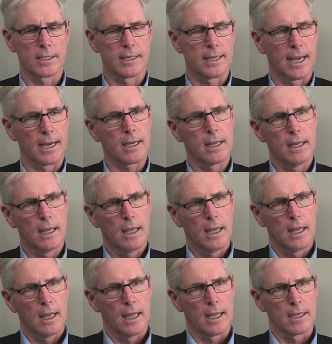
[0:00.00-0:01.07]
to Teck.
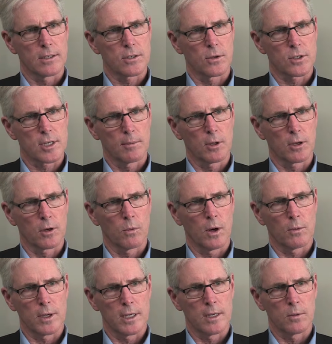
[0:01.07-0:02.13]
And so similar to what
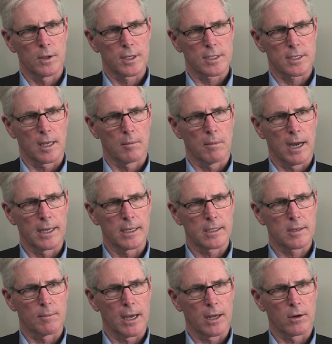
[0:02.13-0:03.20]
we did with the SunMine, it's
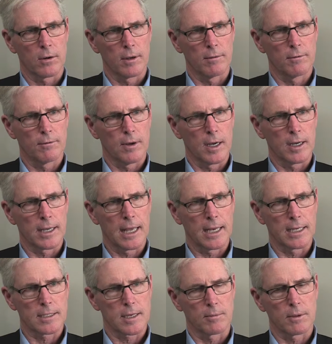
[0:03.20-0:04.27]
a matter of
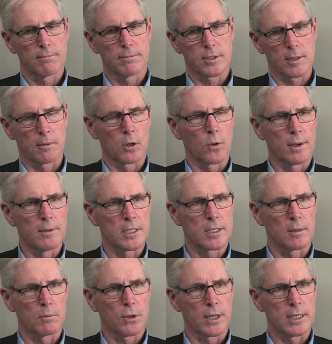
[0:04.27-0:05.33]
getting some agreements
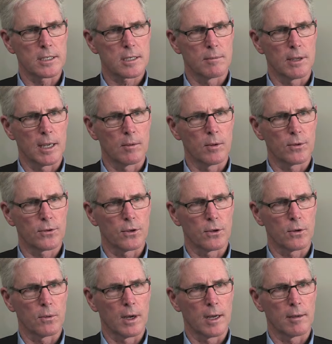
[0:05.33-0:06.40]
in place to be able
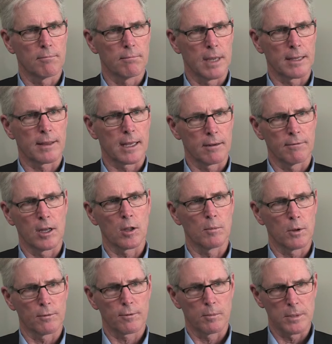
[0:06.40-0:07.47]
to make that
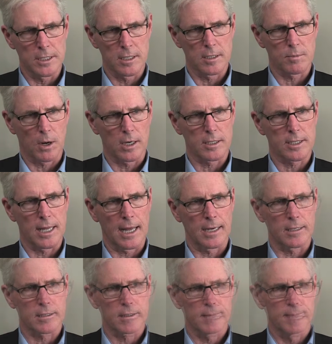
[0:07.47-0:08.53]
available for business park
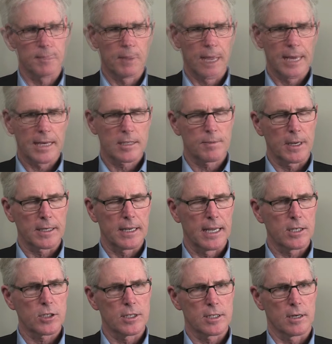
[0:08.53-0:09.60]
status. My
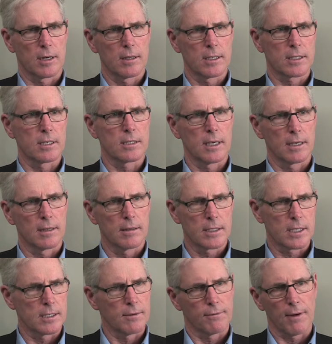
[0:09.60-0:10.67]
expectations are this is a
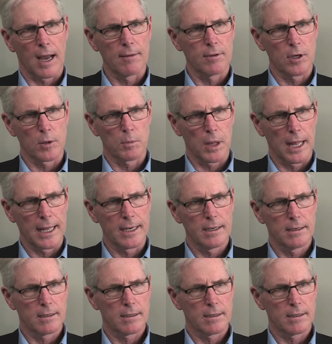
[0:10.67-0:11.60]
5-year plan